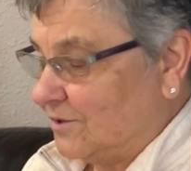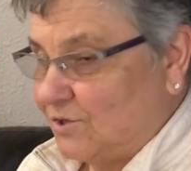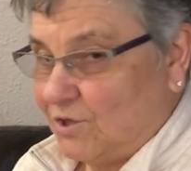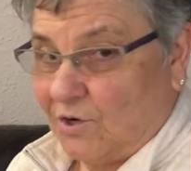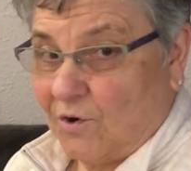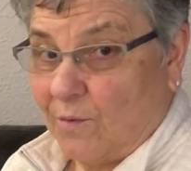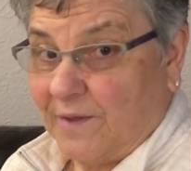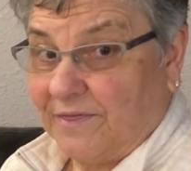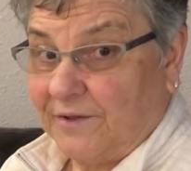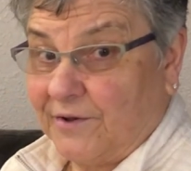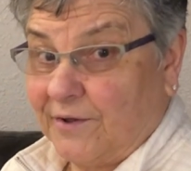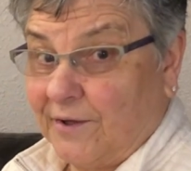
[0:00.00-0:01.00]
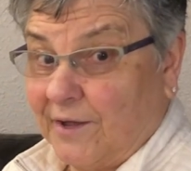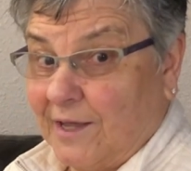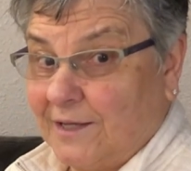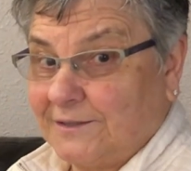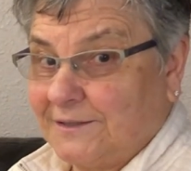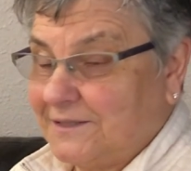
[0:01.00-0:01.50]
Do you know what the tongue
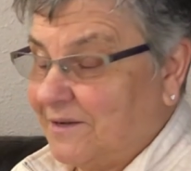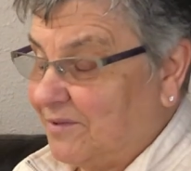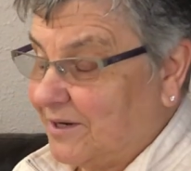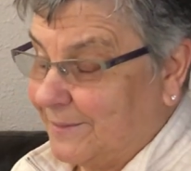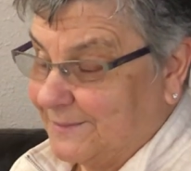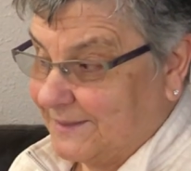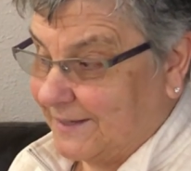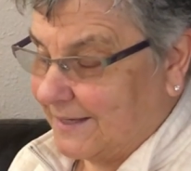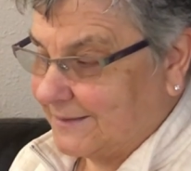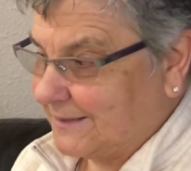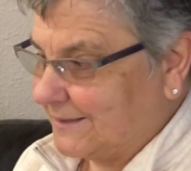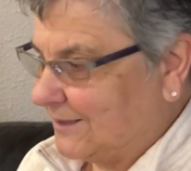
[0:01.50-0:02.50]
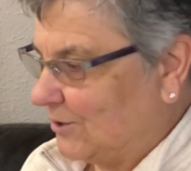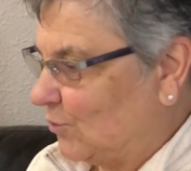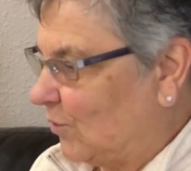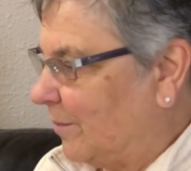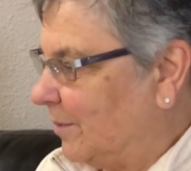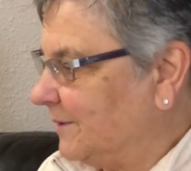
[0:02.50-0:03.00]
is? Sometimes it gets us in
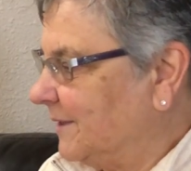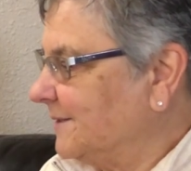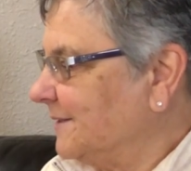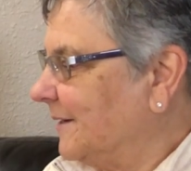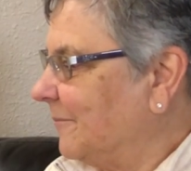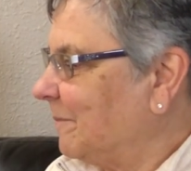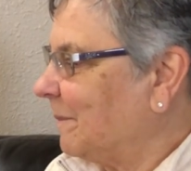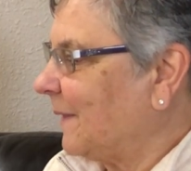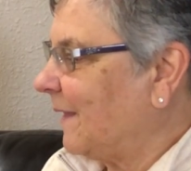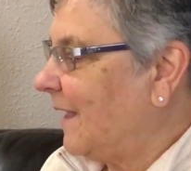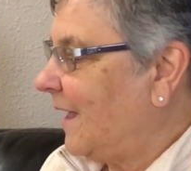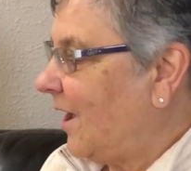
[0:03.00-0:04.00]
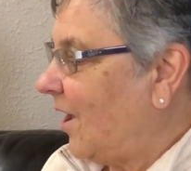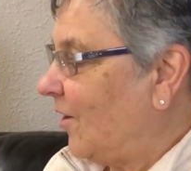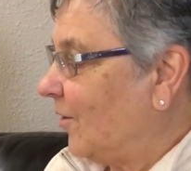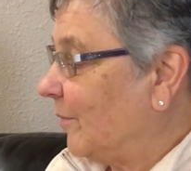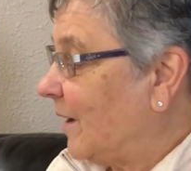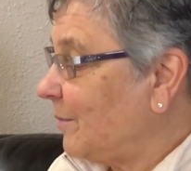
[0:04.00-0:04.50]
trouble, doesn't it? And
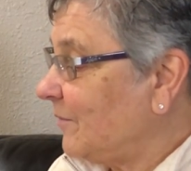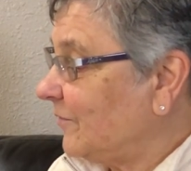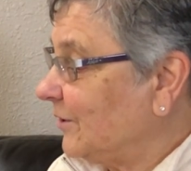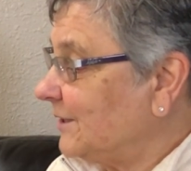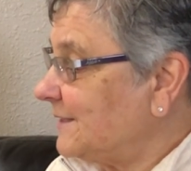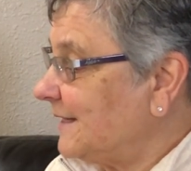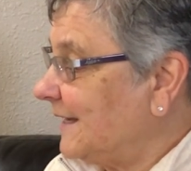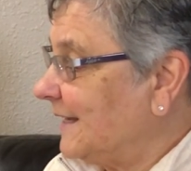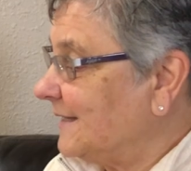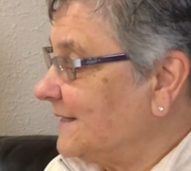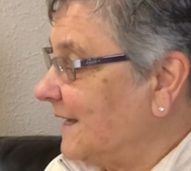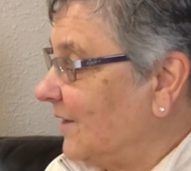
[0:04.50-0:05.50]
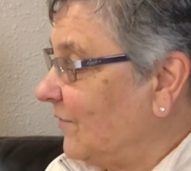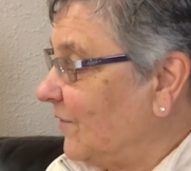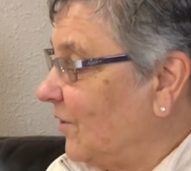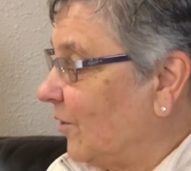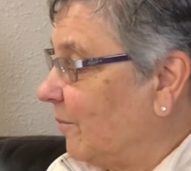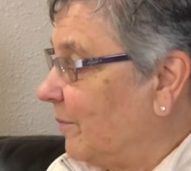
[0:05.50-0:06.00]
our Bible verse is, if
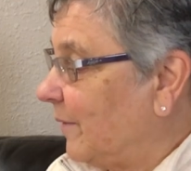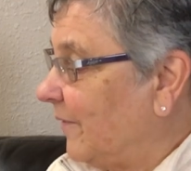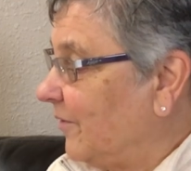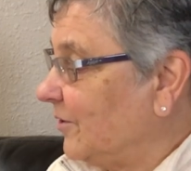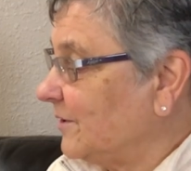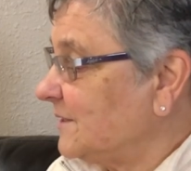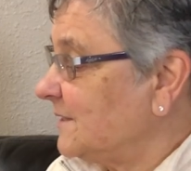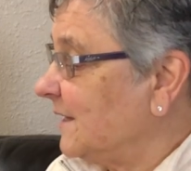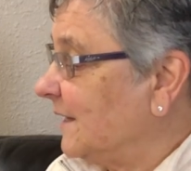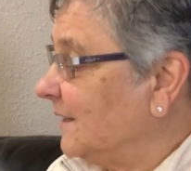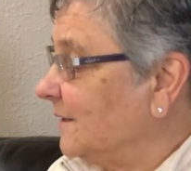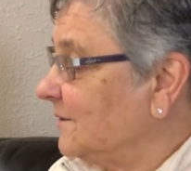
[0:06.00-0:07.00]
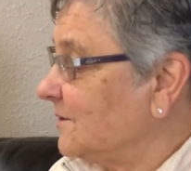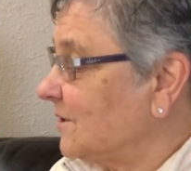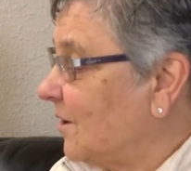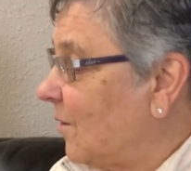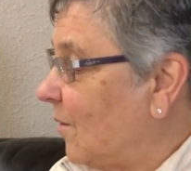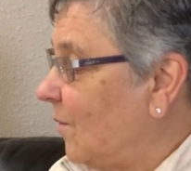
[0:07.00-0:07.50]
your brother sins,
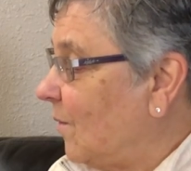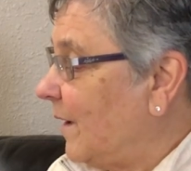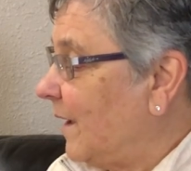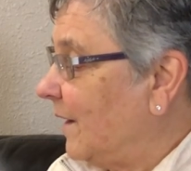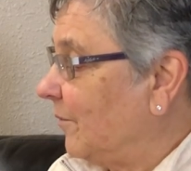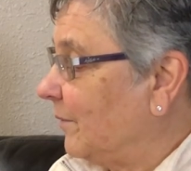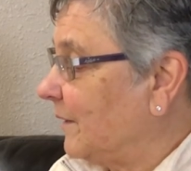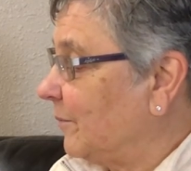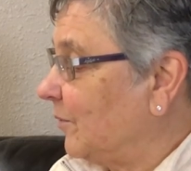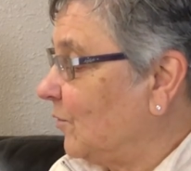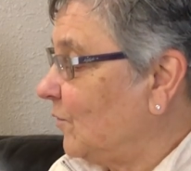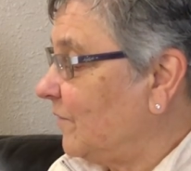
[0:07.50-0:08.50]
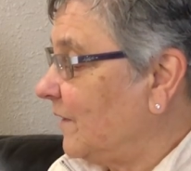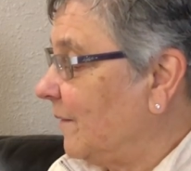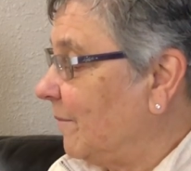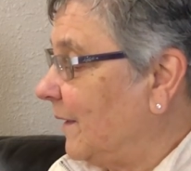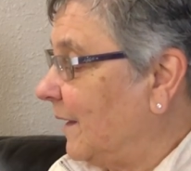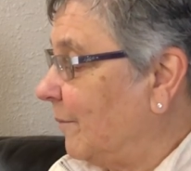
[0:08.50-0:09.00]
go and reprove him
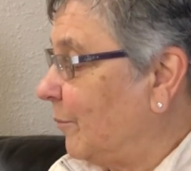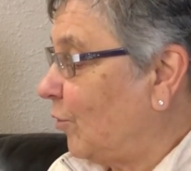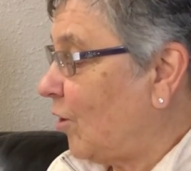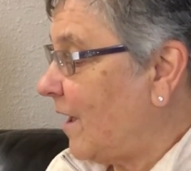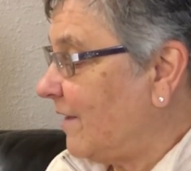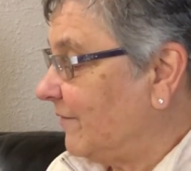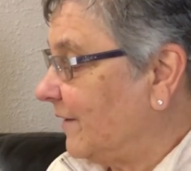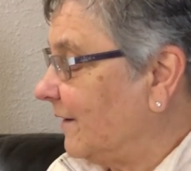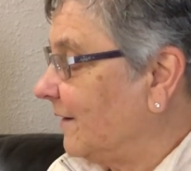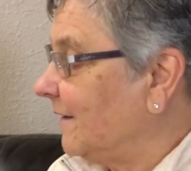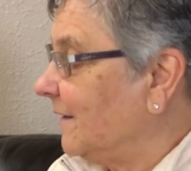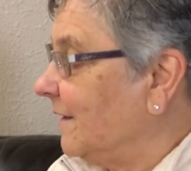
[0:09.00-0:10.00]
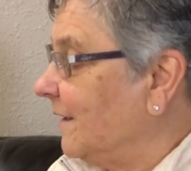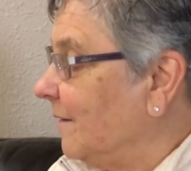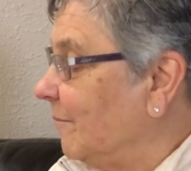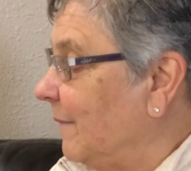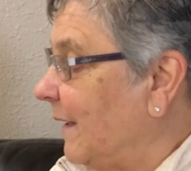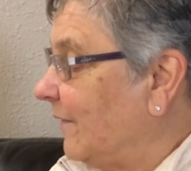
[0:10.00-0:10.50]
in private.
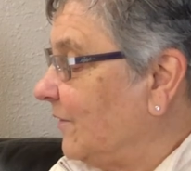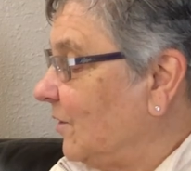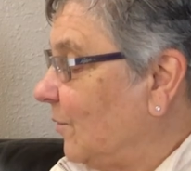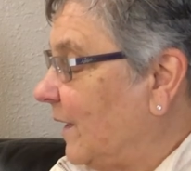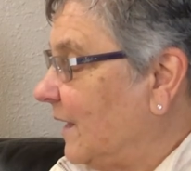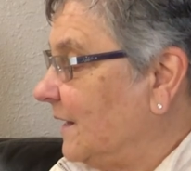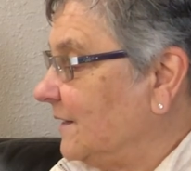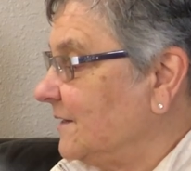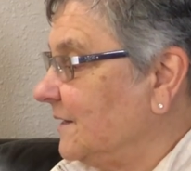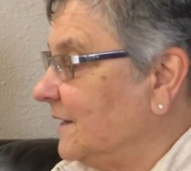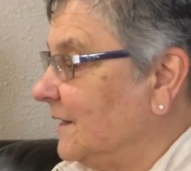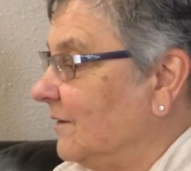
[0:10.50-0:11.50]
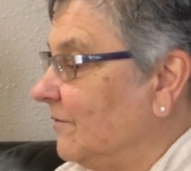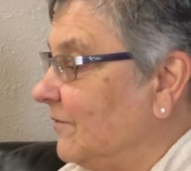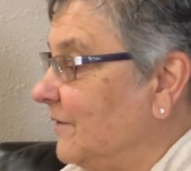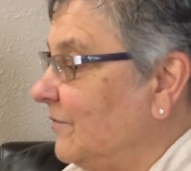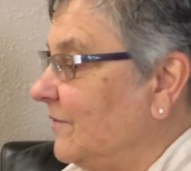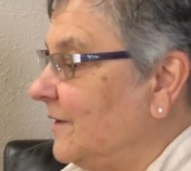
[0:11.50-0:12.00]
Matthew
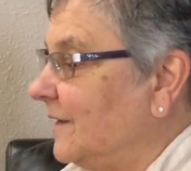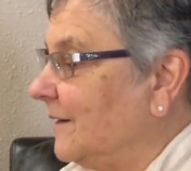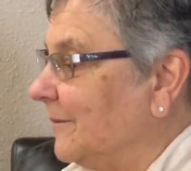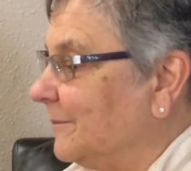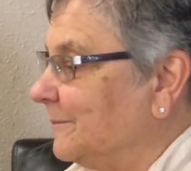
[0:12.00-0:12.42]
18:15.